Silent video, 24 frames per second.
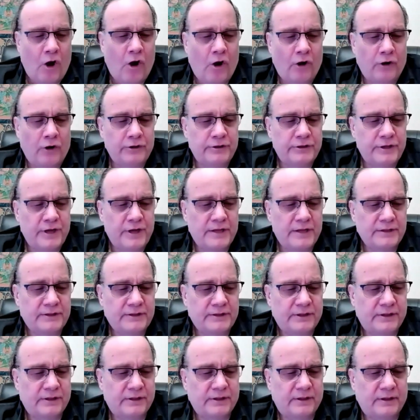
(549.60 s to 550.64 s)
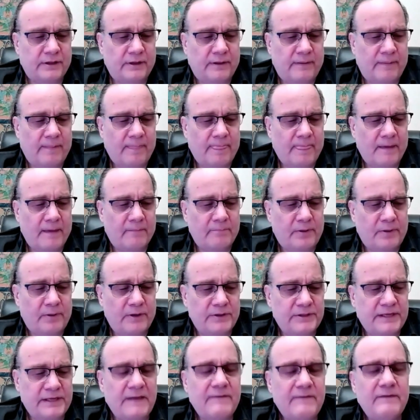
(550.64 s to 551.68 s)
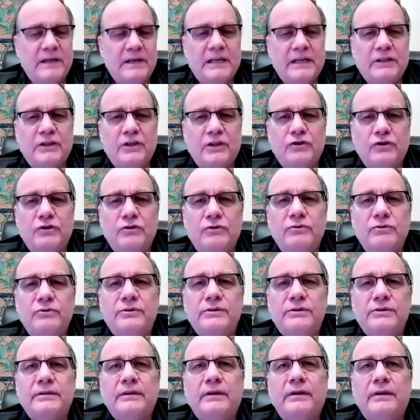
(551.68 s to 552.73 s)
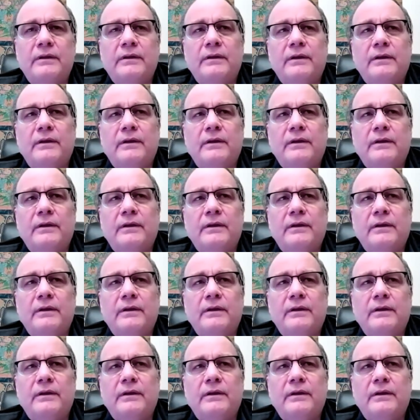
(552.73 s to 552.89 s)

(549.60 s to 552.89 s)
hard not to perceive it in the news,